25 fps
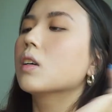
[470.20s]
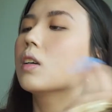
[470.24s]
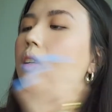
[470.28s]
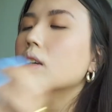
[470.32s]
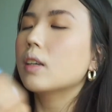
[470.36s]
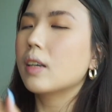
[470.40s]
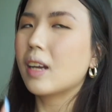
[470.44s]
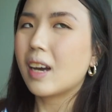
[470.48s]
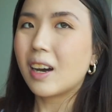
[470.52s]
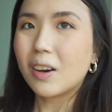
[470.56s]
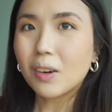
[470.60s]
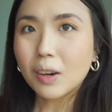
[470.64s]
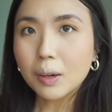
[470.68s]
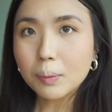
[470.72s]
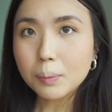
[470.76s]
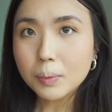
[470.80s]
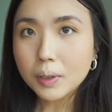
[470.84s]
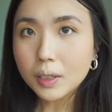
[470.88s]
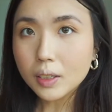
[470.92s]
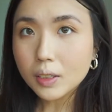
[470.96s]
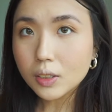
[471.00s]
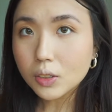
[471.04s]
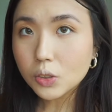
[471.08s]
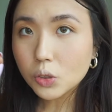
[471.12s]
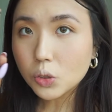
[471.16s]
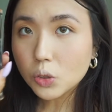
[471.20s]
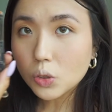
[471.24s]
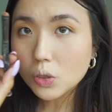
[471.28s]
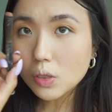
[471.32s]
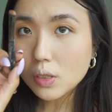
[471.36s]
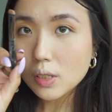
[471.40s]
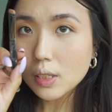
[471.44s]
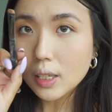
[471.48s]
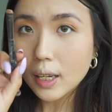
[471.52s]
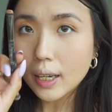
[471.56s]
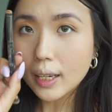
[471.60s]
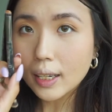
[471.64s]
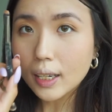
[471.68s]
Now I'm going to use
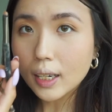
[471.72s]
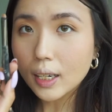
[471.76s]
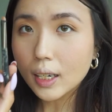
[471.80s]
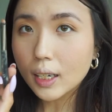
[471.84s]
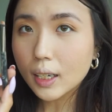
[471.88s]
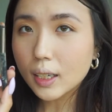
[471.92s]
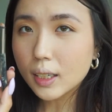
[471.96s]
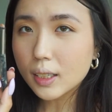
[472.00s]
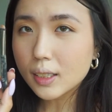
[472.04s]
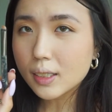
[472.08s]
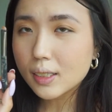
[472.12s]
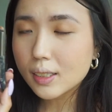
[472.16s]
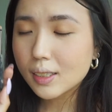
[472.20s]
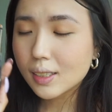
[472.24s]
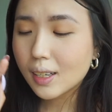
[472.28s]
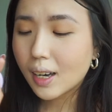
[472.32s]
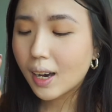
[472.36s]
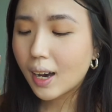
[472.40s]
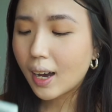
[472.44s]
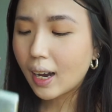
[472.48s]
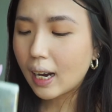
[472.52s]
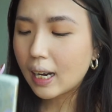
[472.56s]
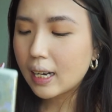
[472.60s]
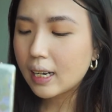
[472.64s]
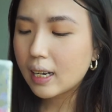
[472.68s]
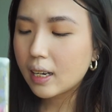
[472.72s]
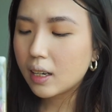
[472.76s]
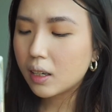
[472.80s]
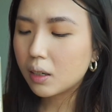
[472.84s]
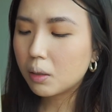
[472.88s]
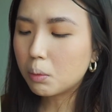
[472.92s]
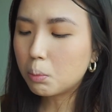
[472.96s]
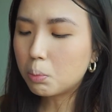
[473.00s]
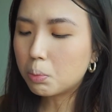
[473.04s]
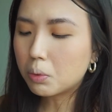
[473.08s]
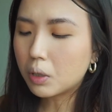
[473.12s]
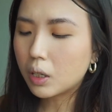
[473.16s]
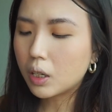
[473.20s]
like a tinier
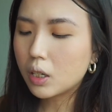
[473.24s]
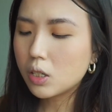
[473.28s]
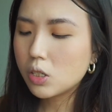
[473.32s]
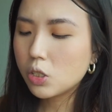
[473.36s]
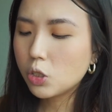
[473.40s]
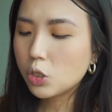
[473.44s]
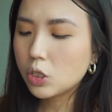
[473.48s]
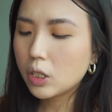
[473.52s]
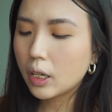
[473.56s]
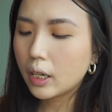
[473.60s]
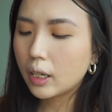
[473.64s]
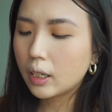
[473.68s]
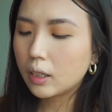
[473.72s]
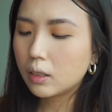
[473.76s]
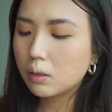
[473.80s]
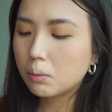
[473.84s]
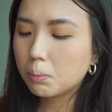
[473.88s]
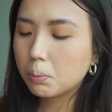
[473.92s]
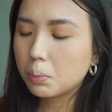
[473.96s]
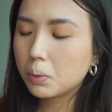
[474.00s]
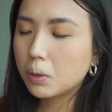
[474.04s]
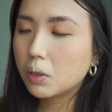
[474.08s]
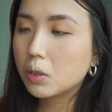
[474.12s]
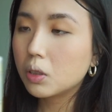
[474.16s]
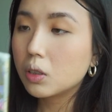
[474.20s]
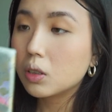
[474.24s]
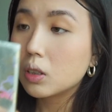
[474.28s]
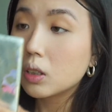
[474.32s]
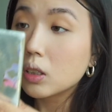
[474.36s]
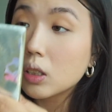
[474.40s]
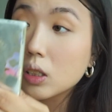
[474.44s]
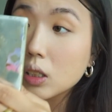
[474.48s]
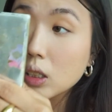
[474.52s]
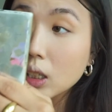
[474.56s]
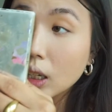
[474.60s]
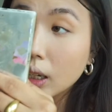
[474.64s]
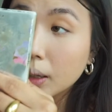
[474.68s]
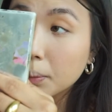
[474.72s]
brush and put the
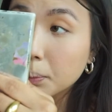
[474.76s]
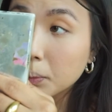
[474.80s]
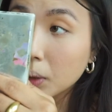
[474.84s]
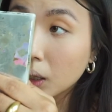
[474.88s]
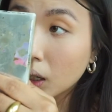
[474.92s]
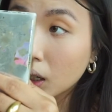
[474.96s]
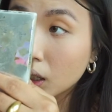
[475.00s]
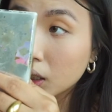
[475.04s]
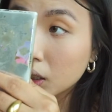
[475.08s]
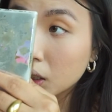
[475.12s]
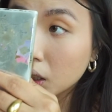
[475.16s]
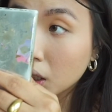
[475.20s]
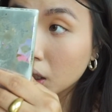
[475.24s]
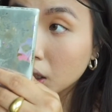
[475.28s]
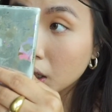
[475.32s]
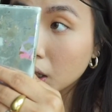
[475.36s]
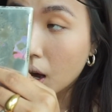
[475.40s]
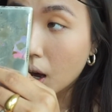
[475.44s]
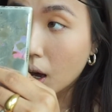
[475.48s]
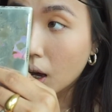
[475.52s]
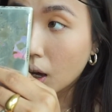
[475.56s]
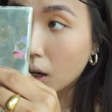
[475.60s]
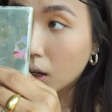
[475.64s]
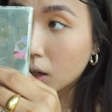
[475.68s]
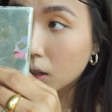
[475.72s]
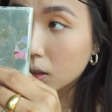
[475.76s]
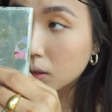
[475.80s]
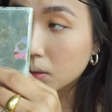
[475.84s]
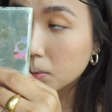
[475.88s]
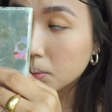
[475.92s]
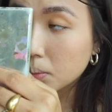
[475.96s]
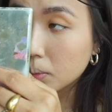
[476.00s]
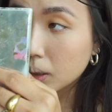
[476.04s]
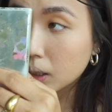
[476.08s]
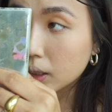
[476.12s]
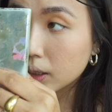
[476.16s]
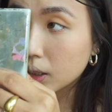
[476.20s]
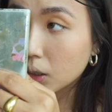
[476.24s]
same color on
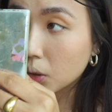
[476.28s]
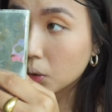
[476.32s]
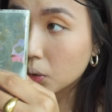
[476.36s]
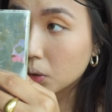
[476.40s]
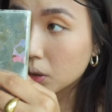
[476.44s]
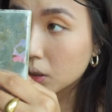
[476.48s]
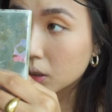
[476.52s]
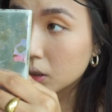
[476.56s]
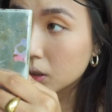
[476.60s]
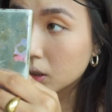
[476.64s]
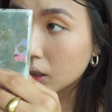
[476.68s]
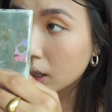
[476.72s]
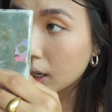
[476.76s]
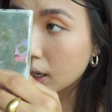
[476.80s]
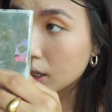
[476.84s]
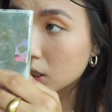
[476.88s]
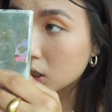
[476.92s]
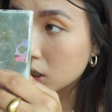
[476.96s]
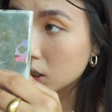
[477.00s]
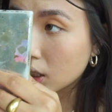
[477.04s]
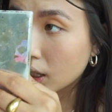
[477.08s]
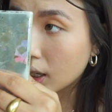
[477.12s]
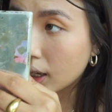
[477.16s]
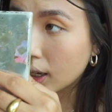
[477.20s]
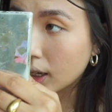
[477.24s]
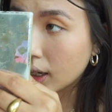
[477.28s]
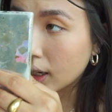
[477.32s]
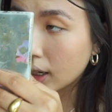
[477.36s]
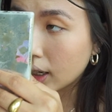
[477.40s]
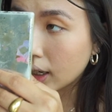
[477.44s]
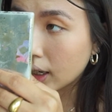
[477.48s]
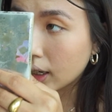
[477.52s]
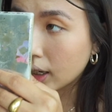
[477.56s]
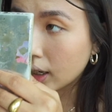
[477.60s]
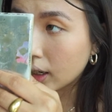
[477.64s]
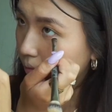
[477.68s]
my lower lash line.